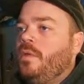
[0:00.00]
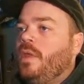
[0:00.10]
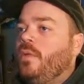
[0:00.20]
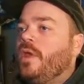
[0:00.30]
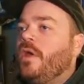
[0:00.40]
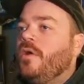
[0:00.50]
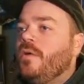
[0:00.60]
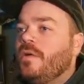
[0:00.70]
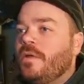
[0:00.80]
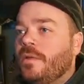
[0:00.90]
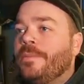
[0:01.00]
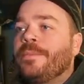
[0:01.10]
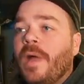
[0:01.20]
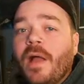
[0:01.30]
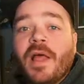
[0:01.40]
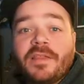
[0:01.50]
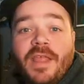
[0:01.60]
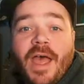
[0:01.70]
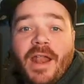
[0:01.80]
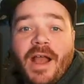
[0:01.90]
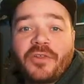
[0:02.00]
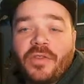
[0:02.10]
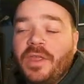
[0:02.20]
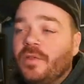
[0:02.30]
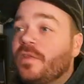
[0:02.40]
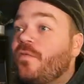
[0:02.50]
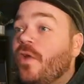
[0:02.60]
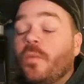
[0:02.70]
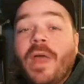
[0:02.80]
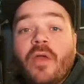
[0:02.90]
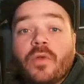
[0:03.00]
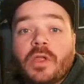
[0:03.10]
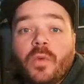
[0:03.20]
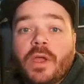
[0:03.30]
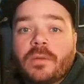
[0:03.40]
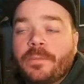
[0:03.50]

There we go. I like that, actually. Let's film that really quick.